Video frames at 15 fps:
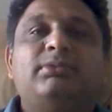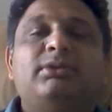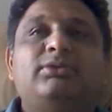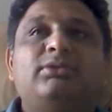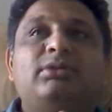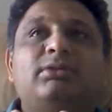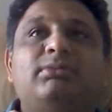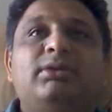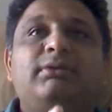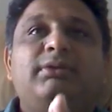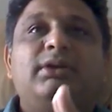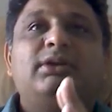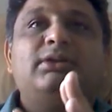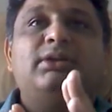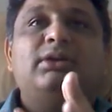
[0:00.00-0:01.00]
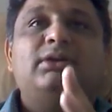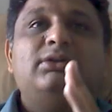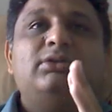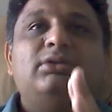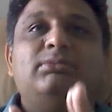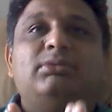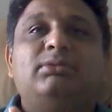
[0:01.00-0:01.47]
Instead of having a third
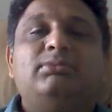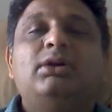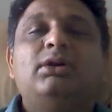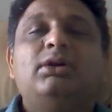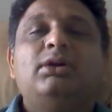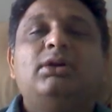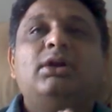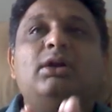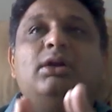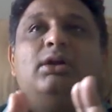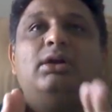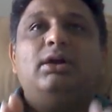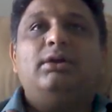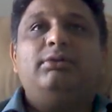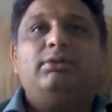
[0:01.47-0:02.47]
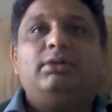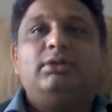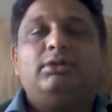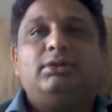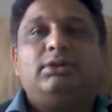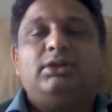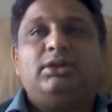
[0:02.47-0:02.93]
normal form, I
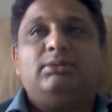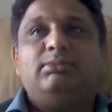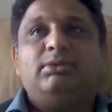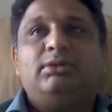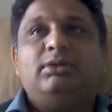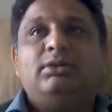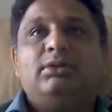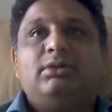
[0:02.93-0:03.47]
created a table